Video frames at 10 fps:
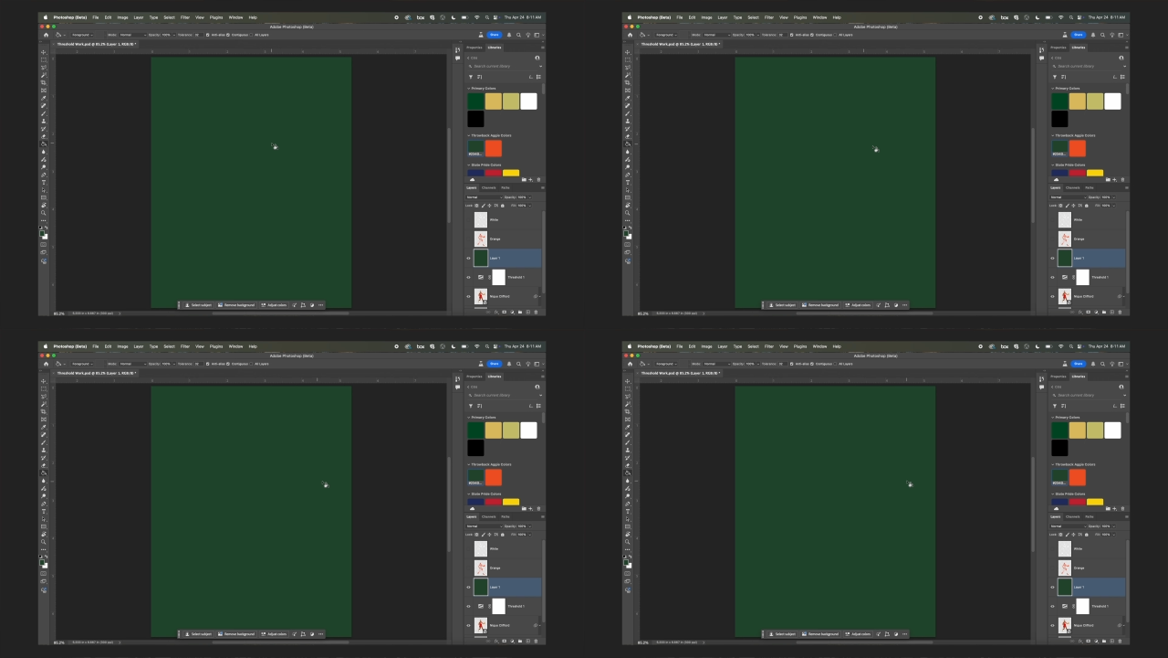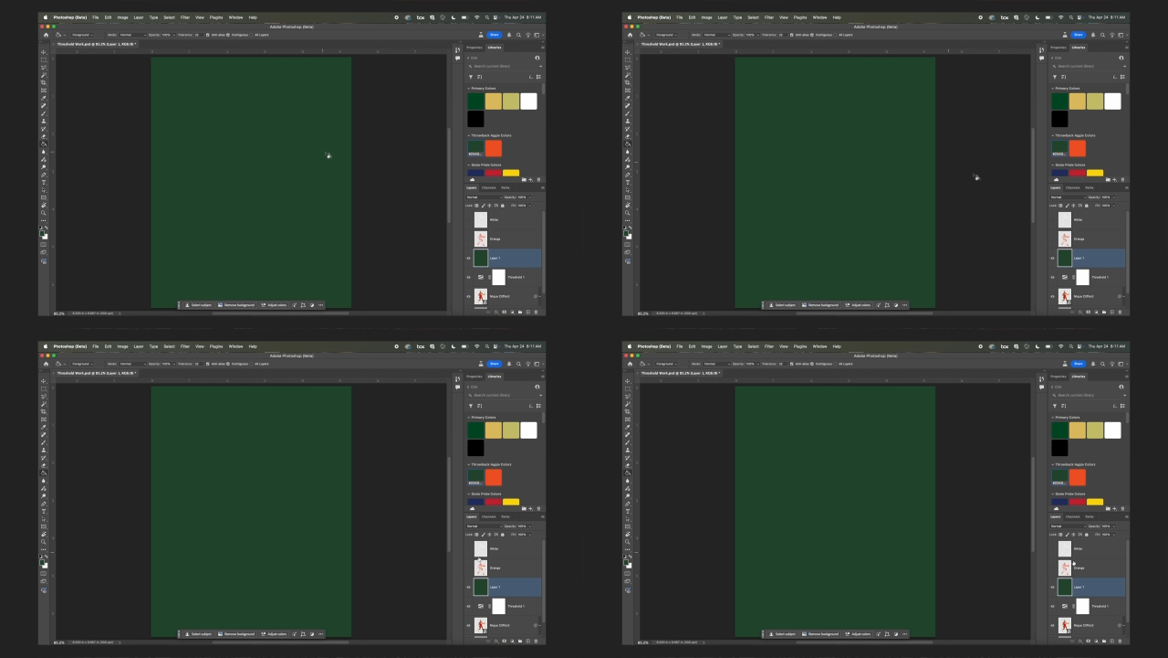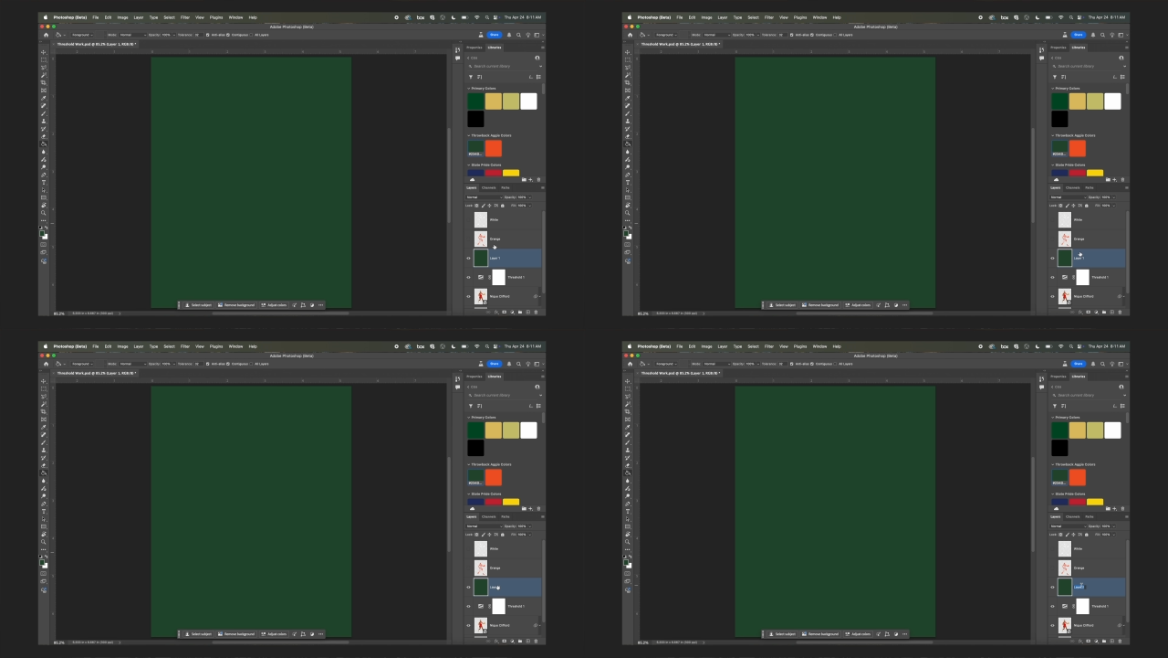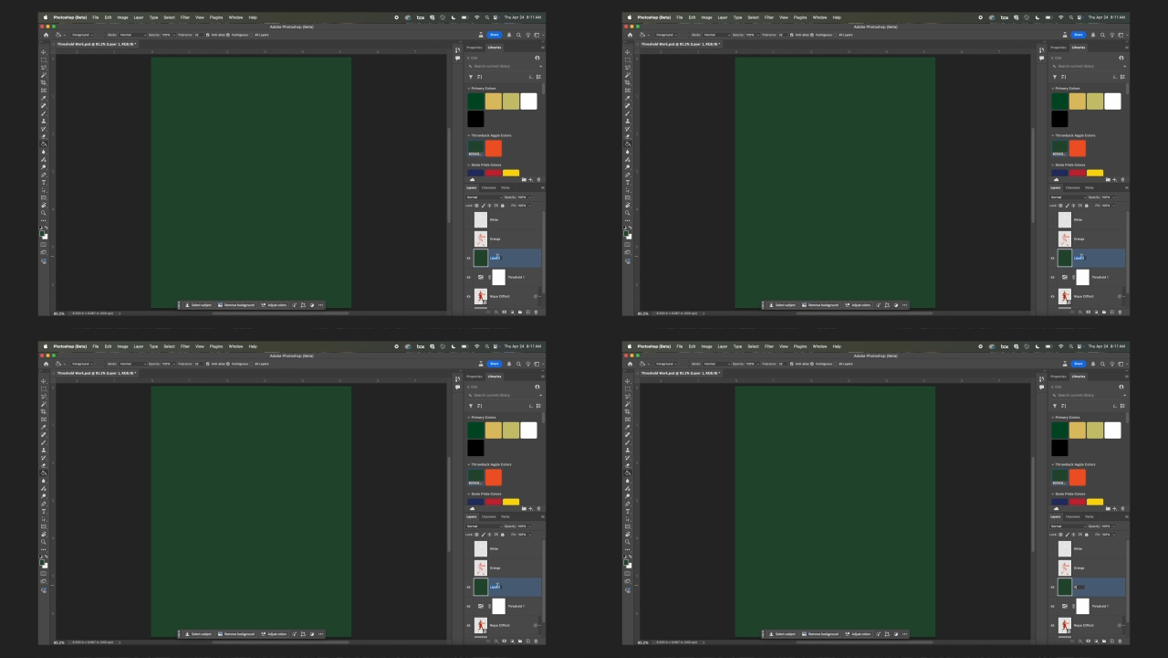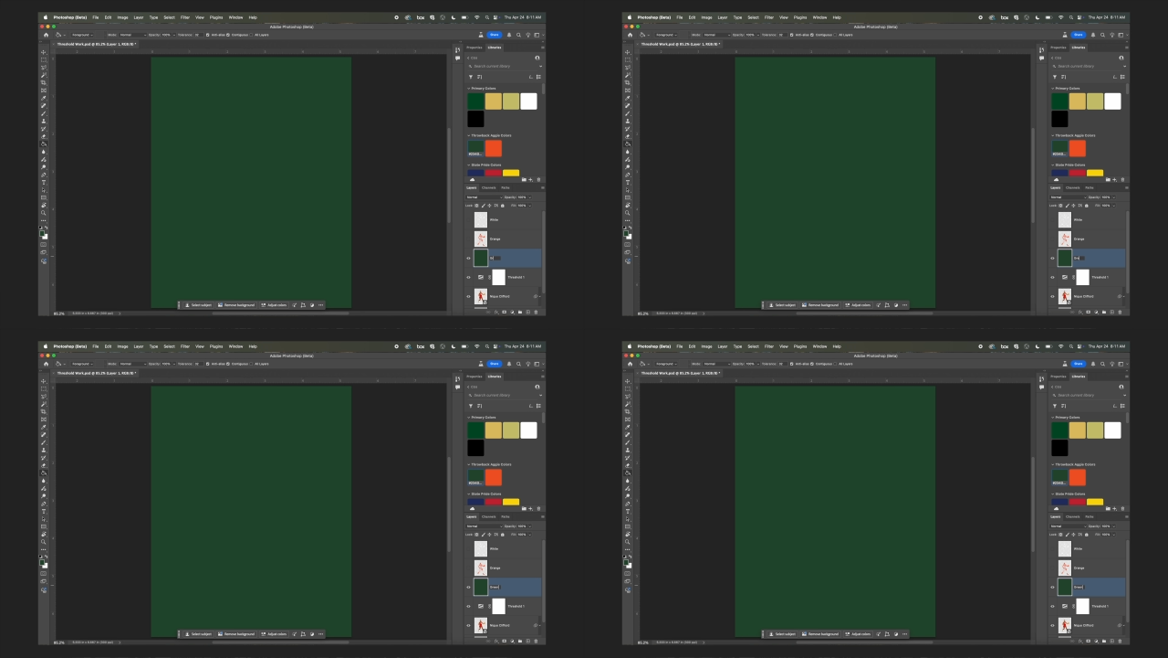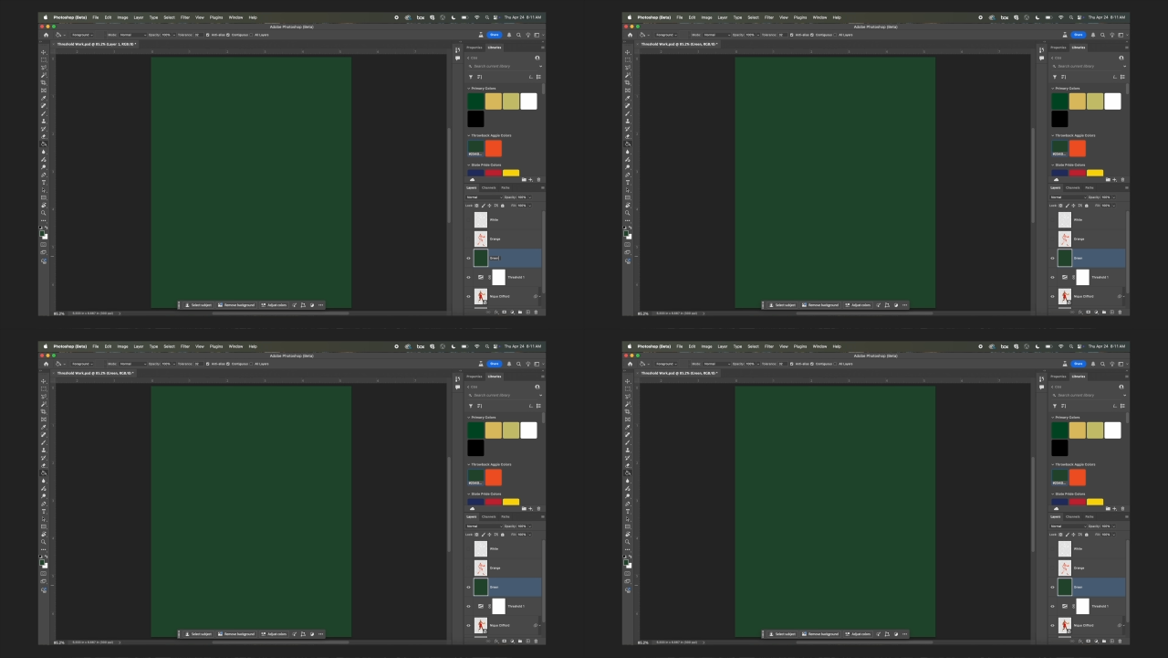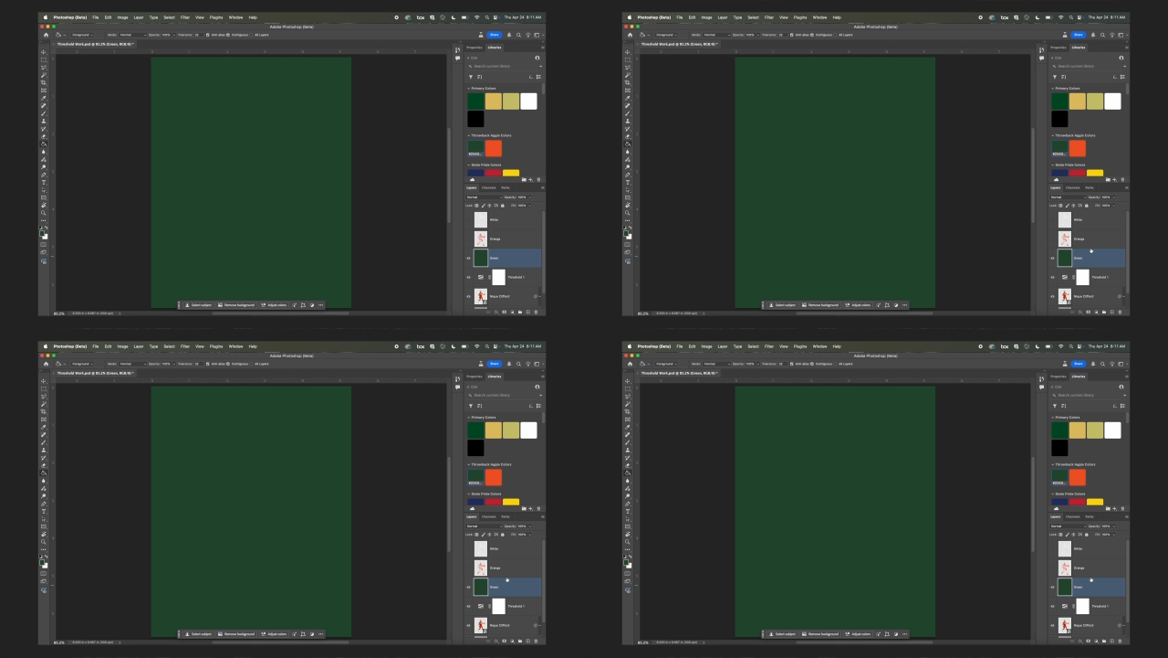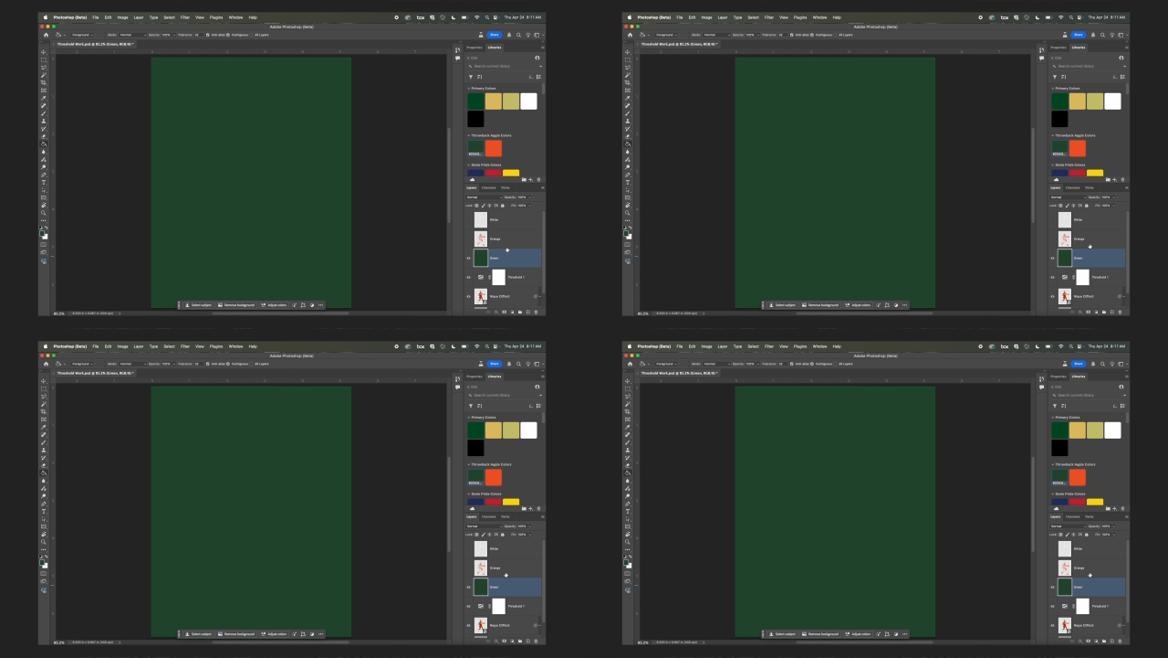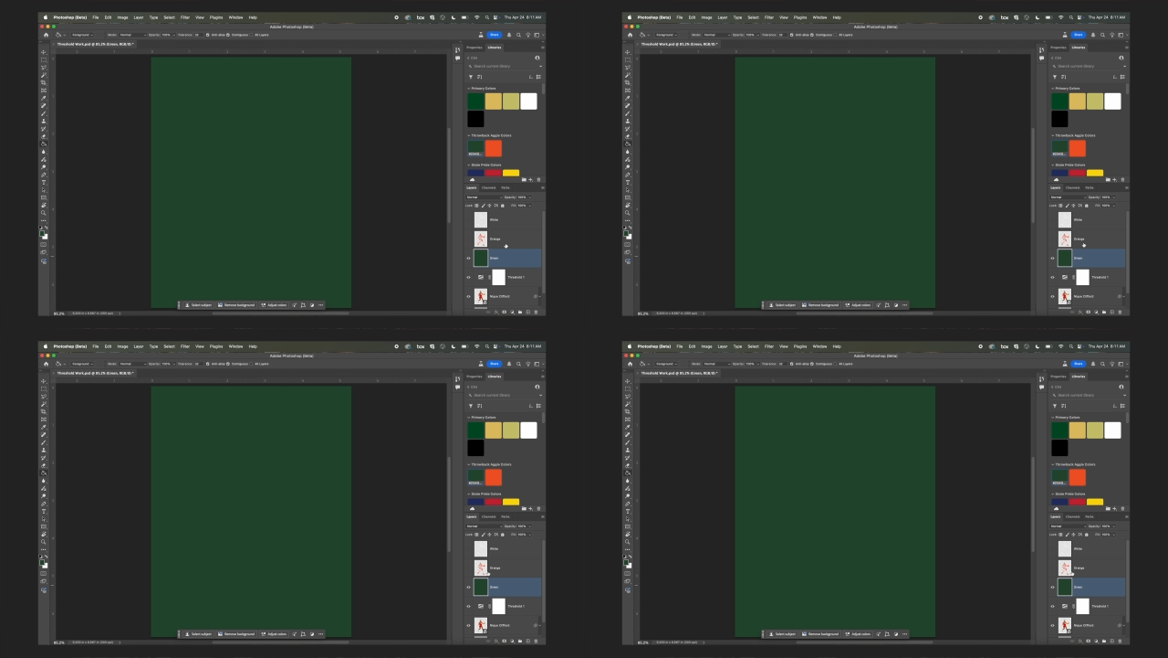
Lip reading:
Nobody's mouth can be seen.